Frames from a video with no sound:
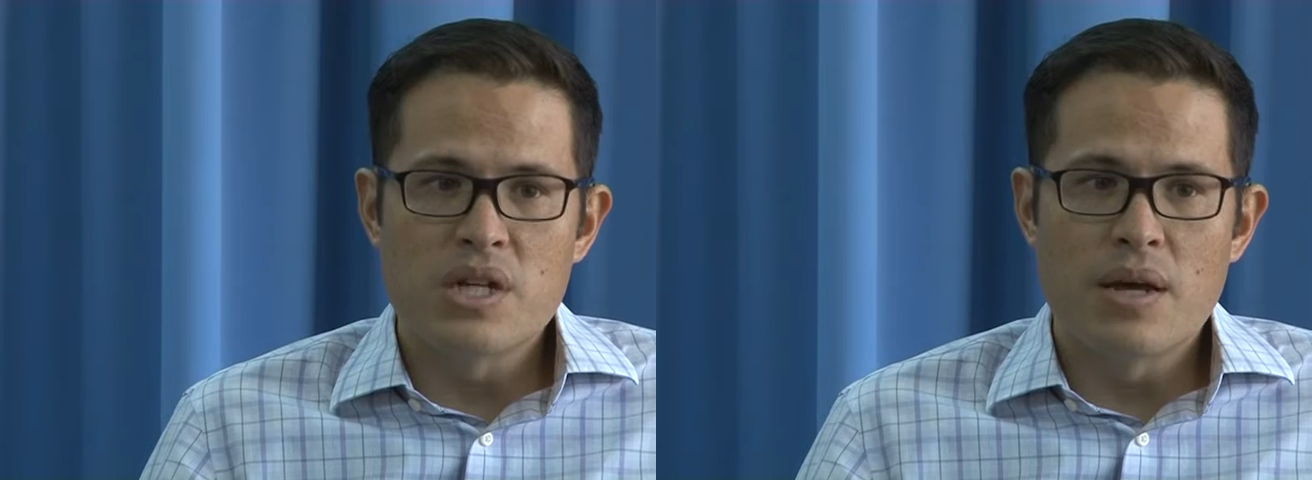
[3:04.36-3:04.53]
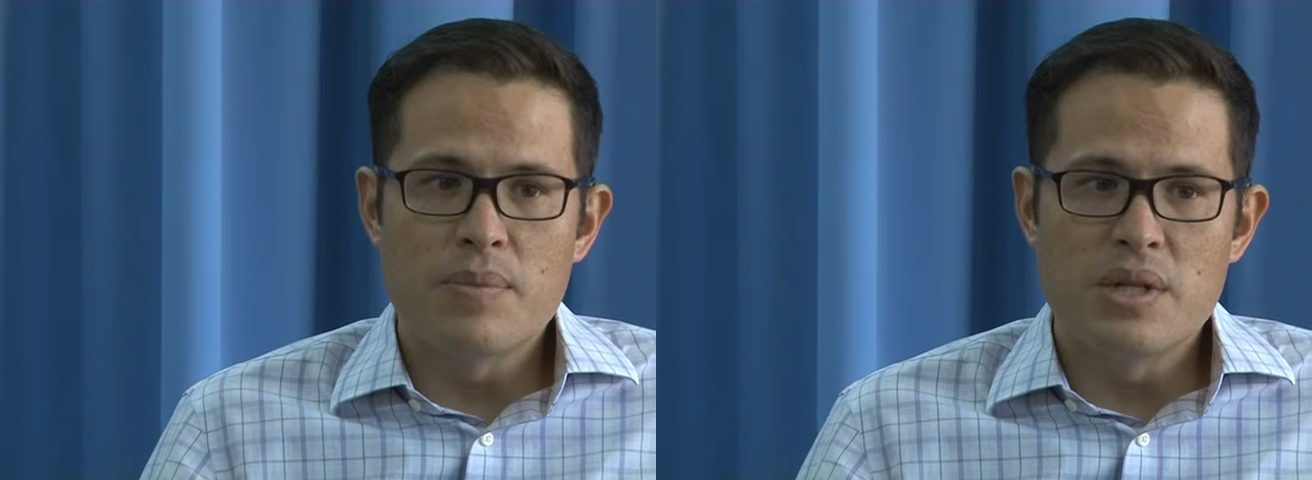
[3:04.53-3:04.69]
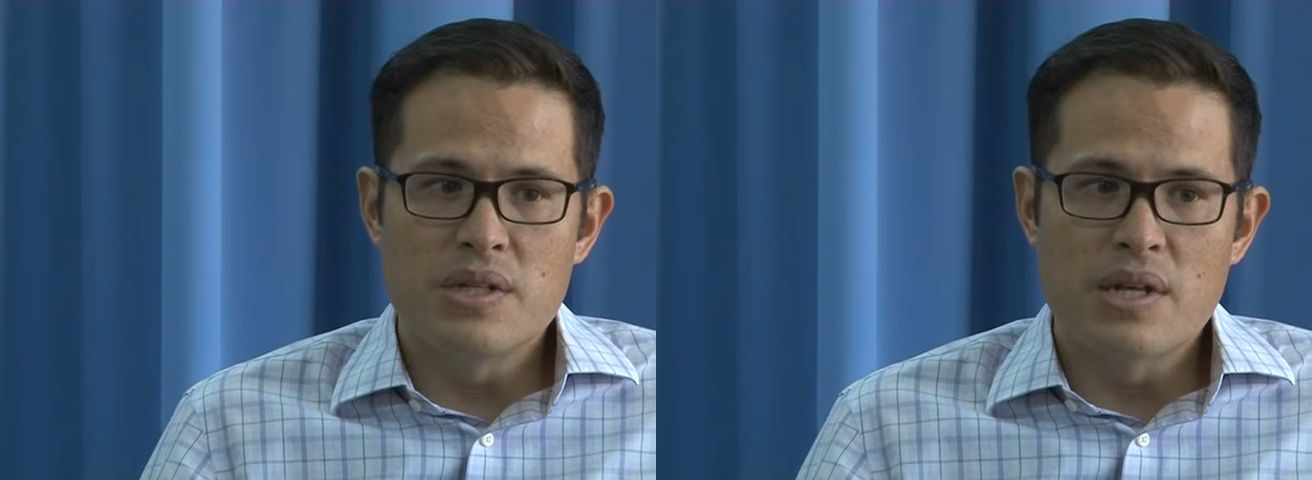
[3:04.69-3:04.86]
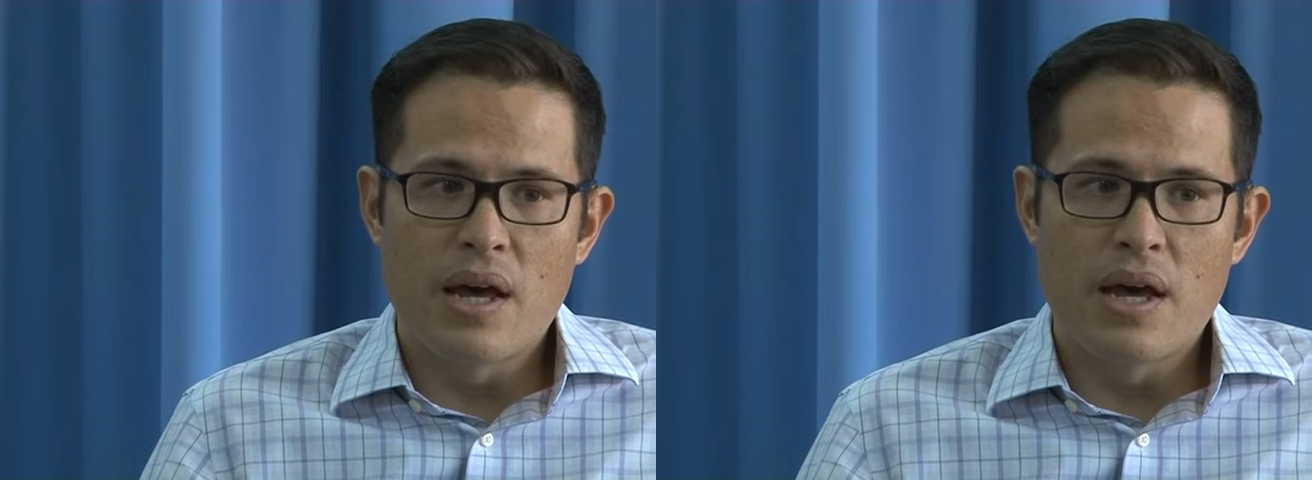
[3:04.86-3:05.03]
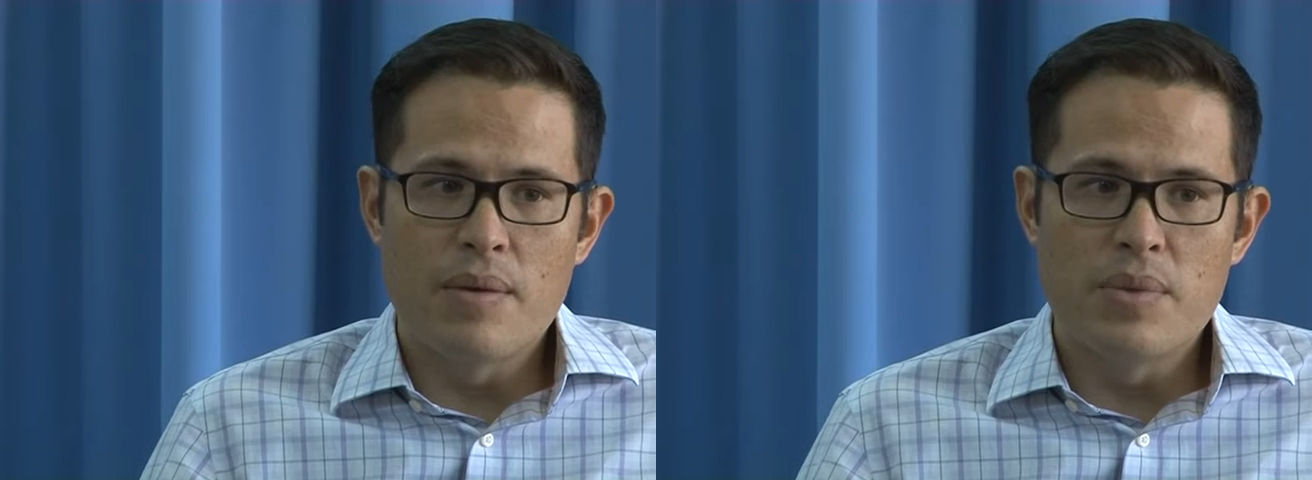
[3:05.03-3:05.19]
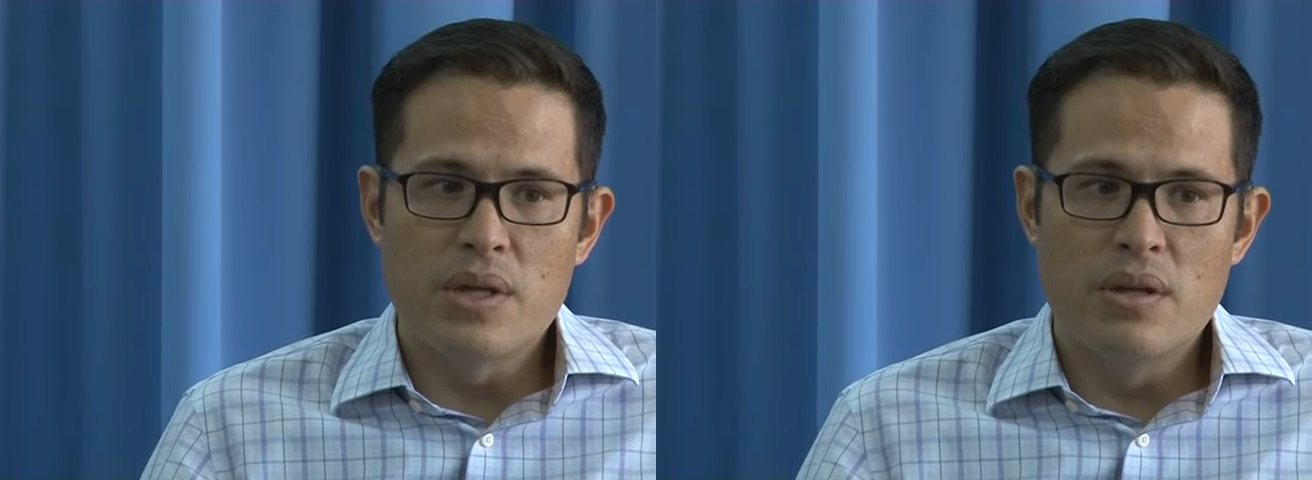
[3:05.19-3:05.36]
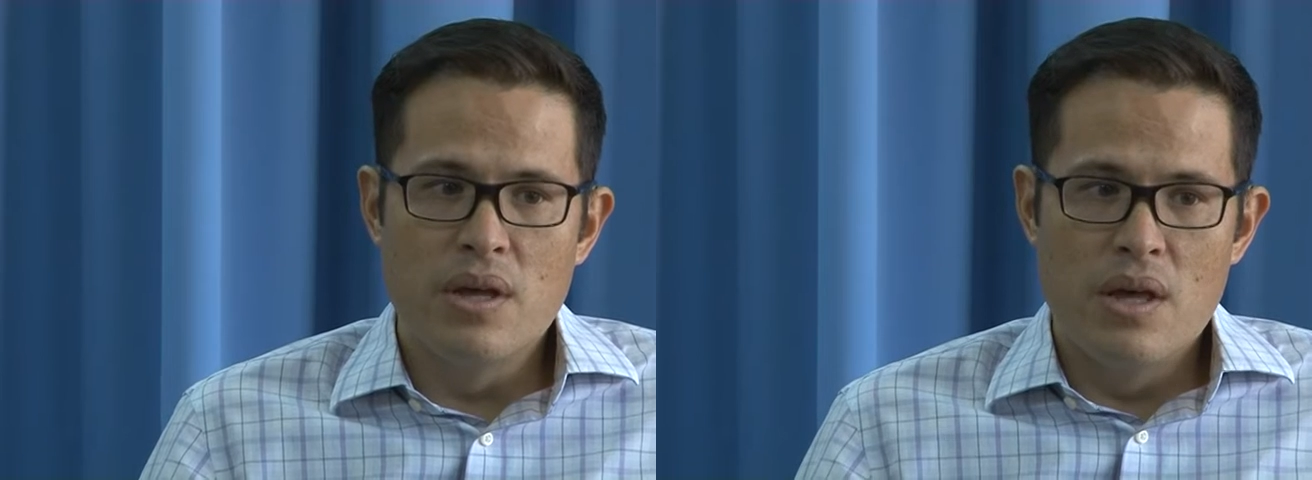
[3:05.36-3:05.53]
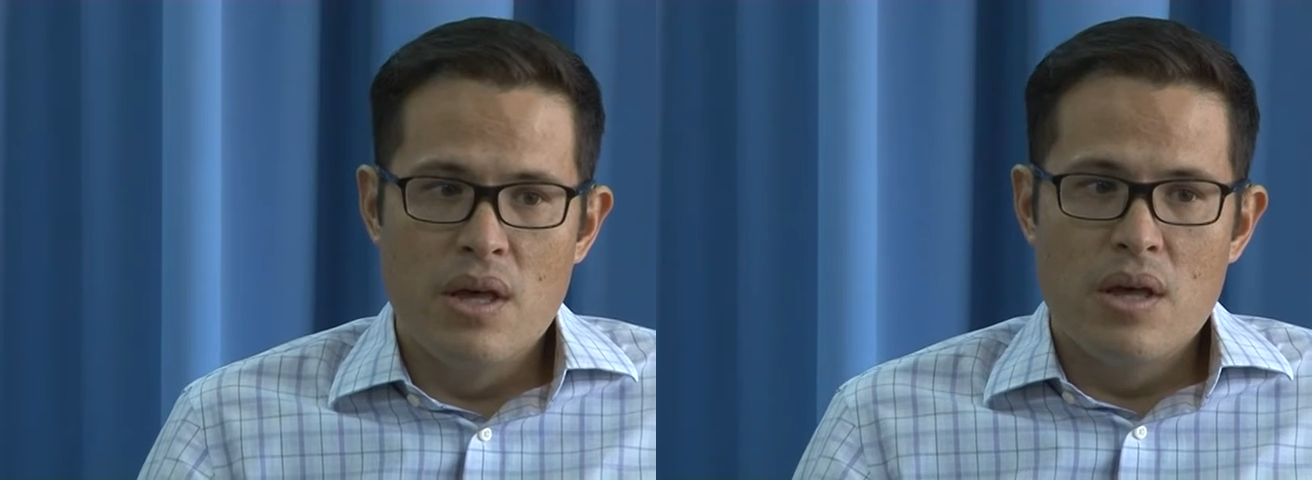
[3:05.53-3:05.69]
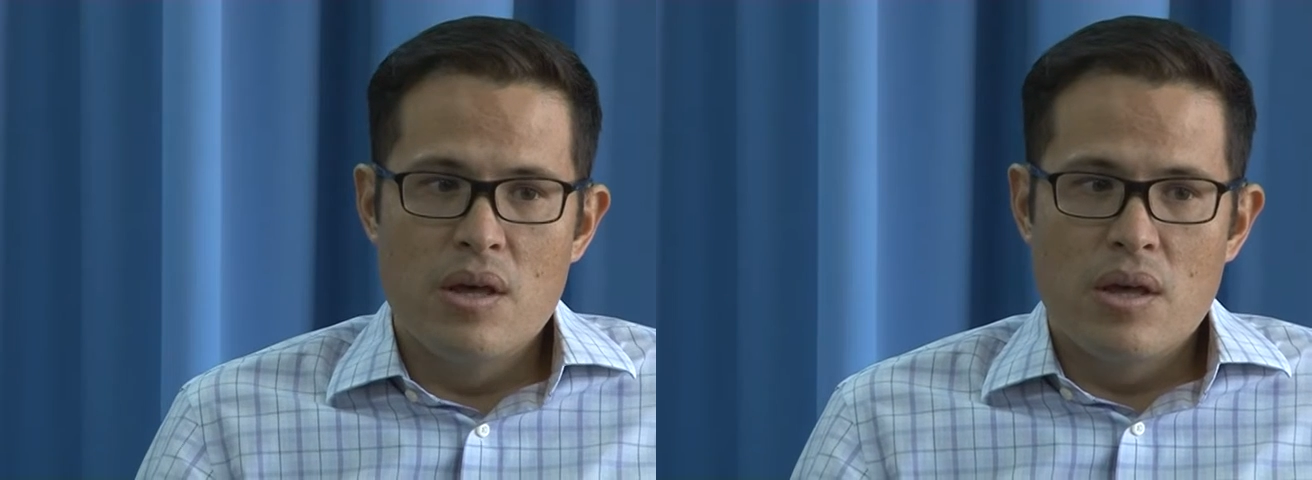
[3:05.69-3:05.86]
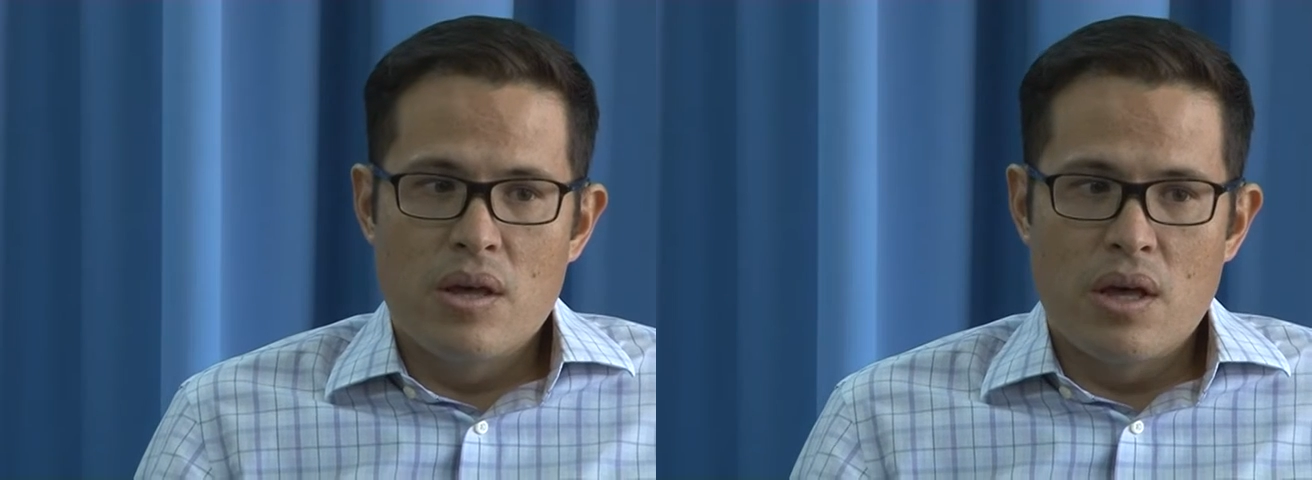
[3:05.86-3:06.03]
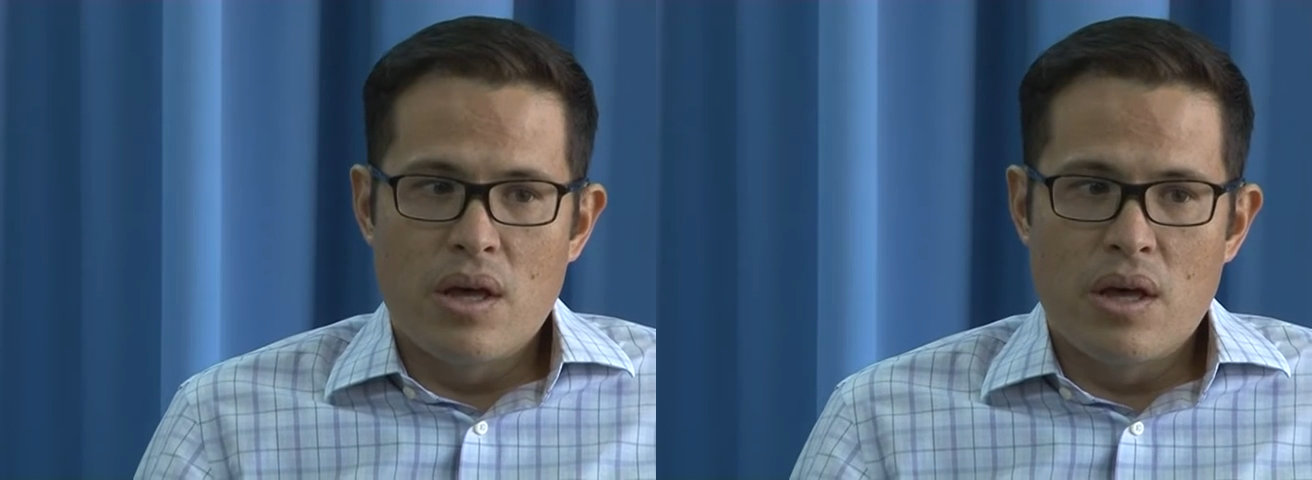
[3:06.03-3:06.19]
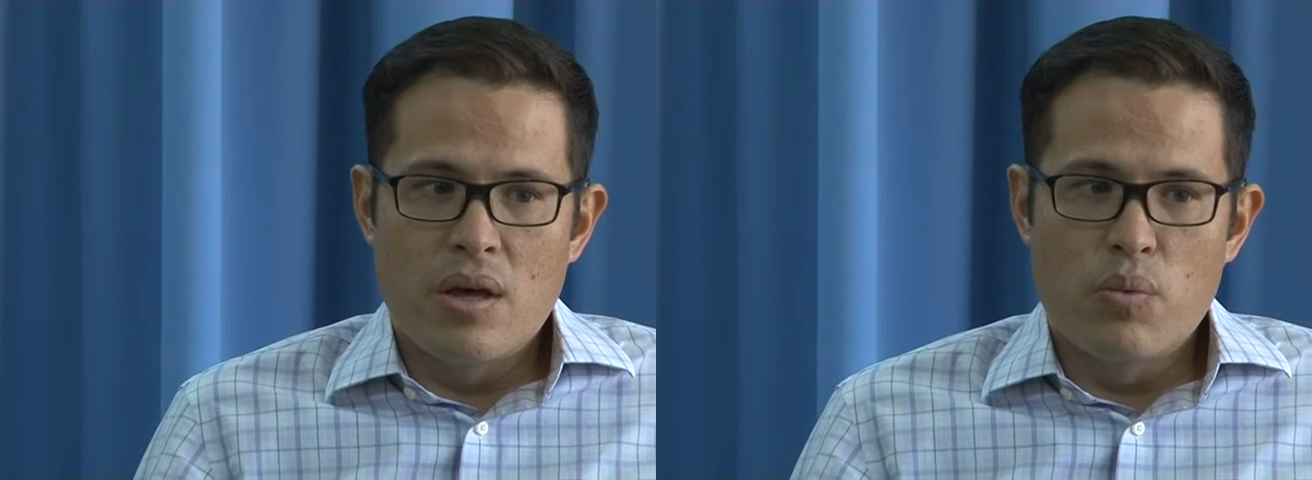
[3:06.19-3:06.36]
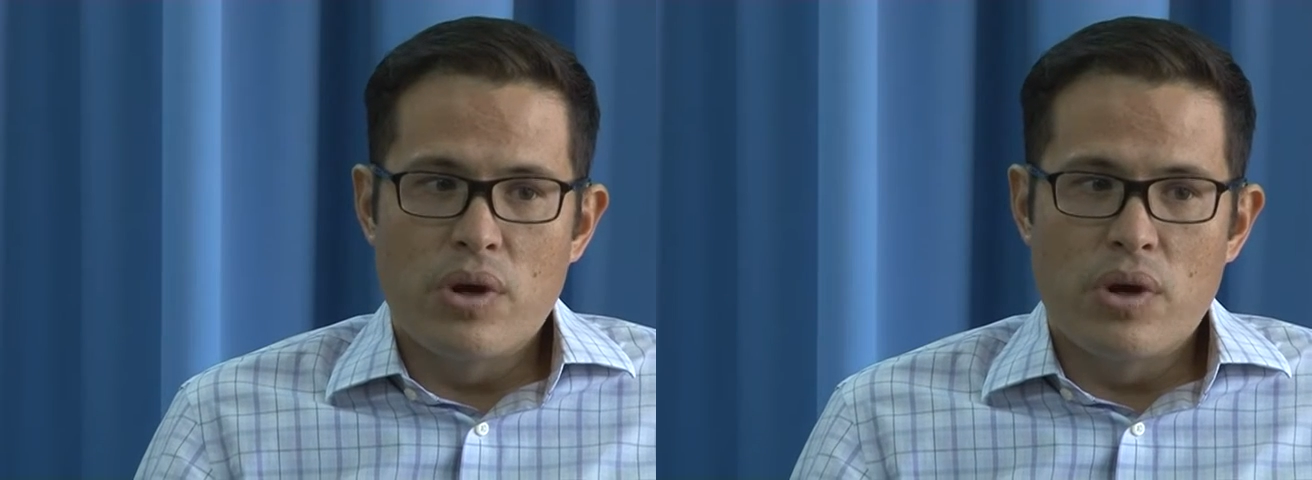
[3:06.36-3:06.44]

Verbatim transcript: time to time. And uh,